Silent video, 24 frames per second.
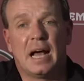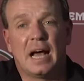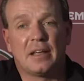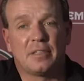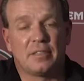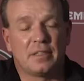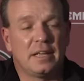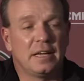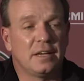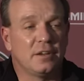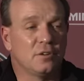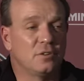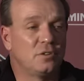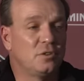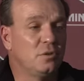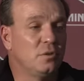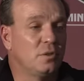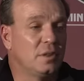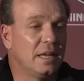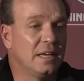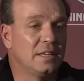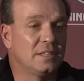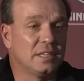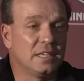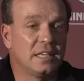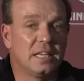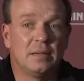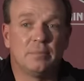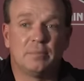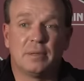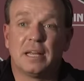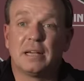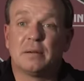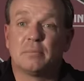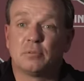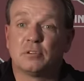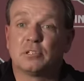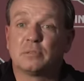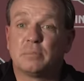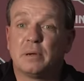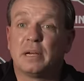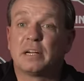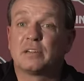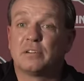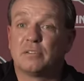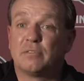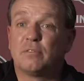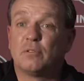I think are two things that keep that in
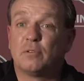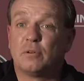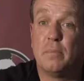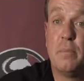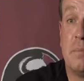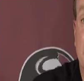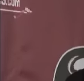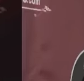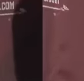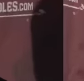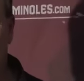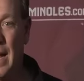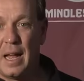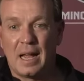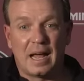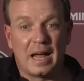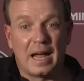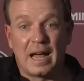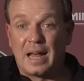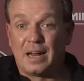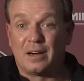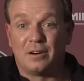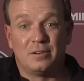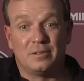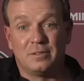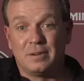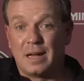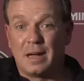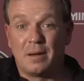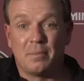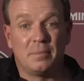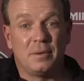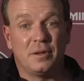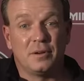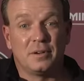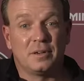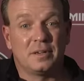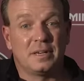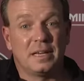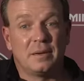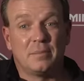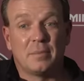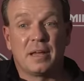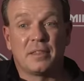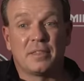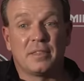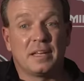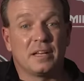perspective for him. I build a
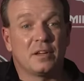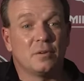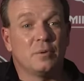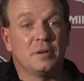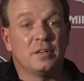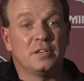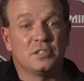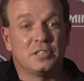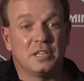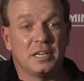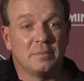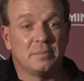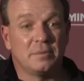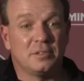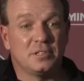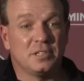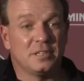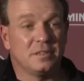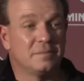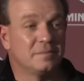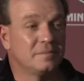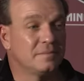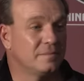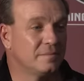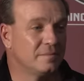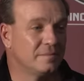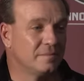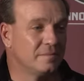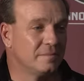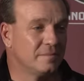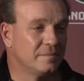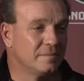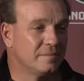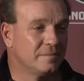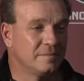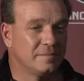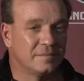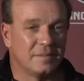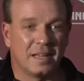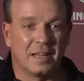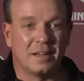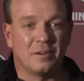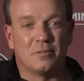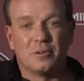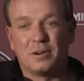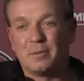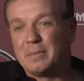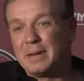team, I think I win a championship.
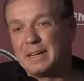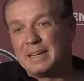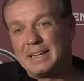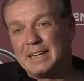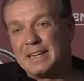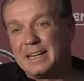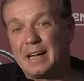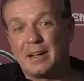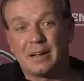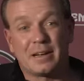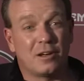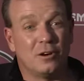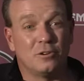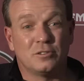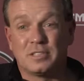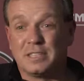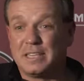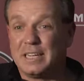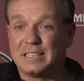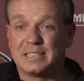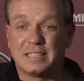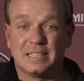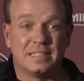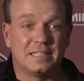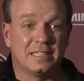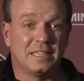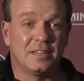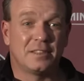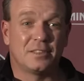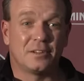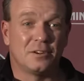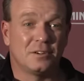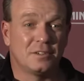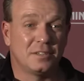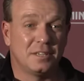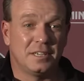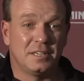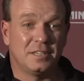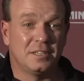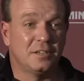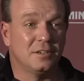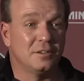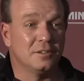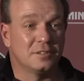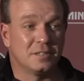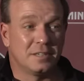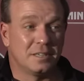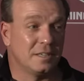I ain't worried about that. I coached in the SEC 13
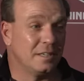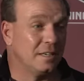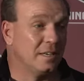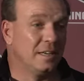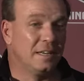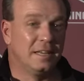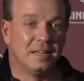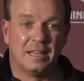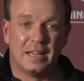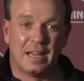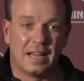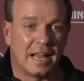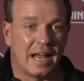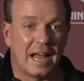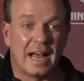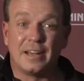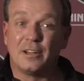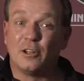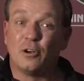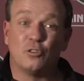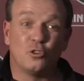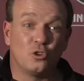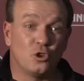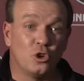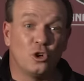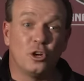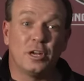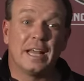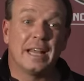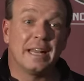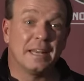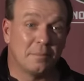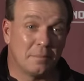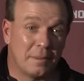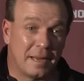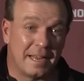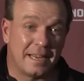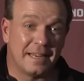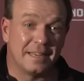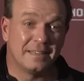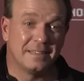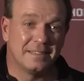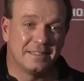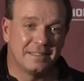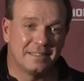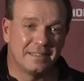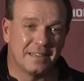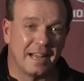years, and I know the good and the bad.
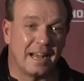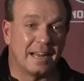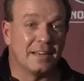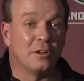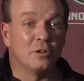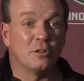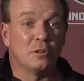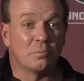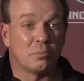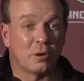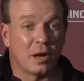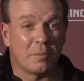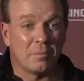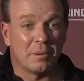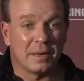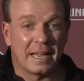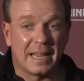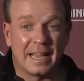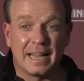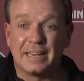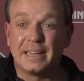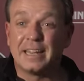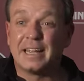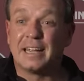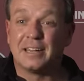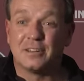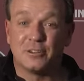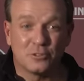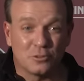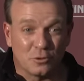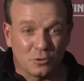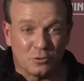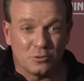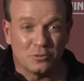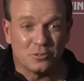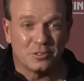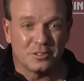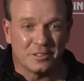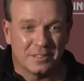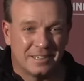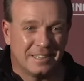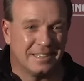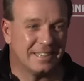I know the propaganda and the truth.